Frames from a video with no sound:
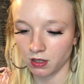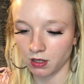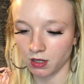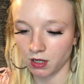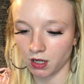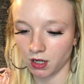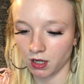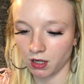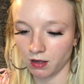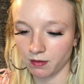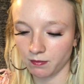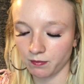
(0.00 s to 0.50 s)

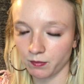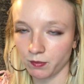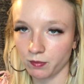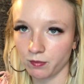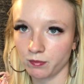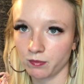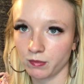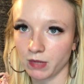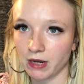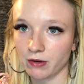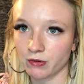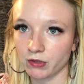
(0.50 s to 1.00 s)

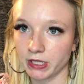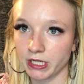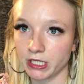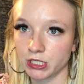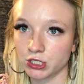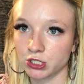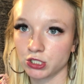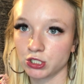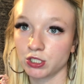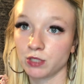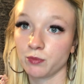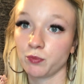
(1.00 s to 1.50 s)
My
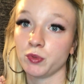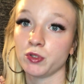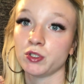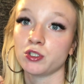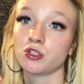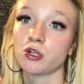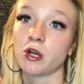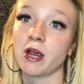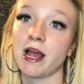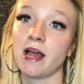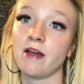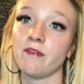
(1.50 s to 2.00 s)
relationship with
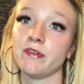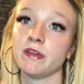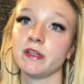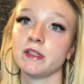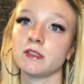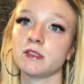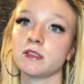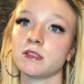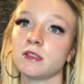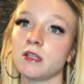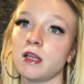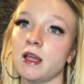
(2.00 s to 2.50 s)

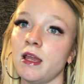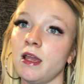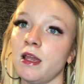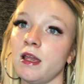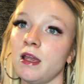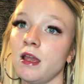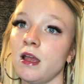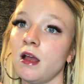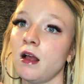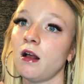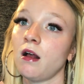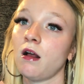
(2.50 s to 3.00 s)
Travis
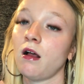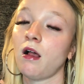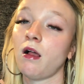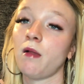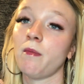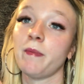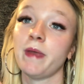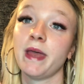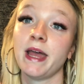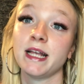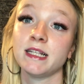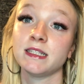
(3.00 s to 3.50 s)

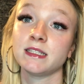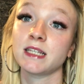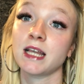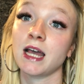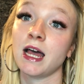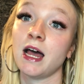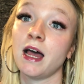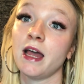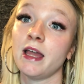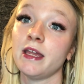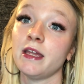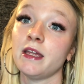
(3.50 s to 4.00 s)
has
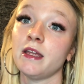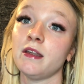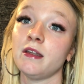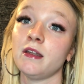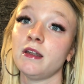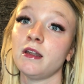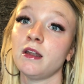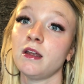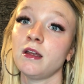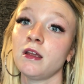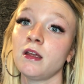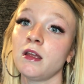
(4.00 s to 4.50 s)

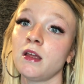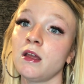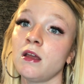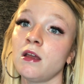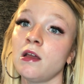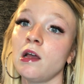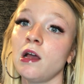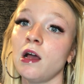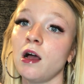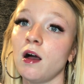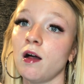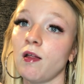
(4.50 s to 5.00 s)
gotten
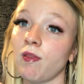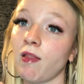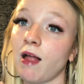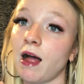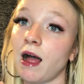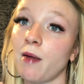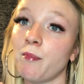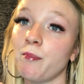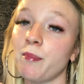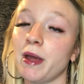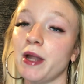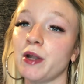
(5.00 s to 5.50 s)
a
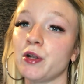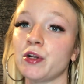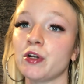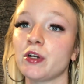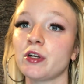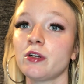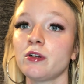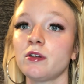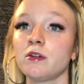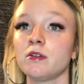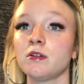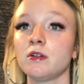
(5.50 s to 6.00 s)
lot better.